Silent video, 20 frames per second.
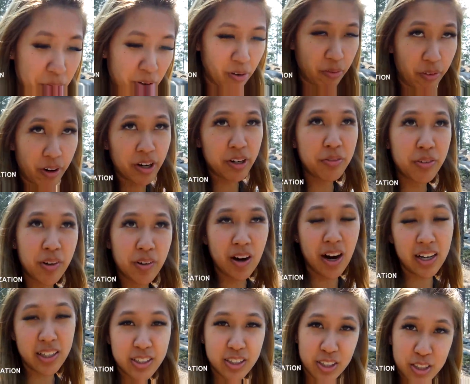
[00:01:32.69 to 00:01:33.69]
Number one, we were
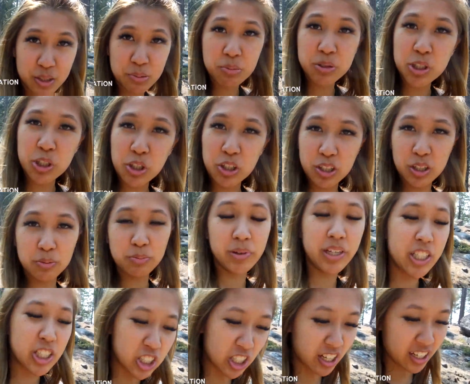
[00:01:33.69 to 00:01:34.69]
actually supposed to go to the
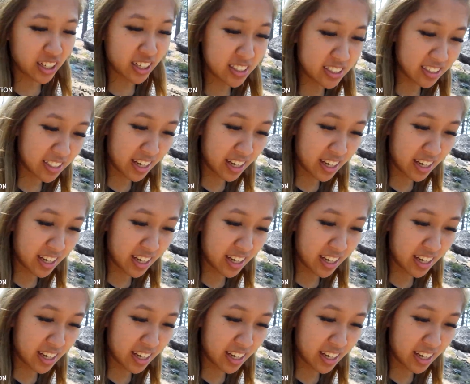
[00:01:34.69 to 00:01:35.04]
beach, like I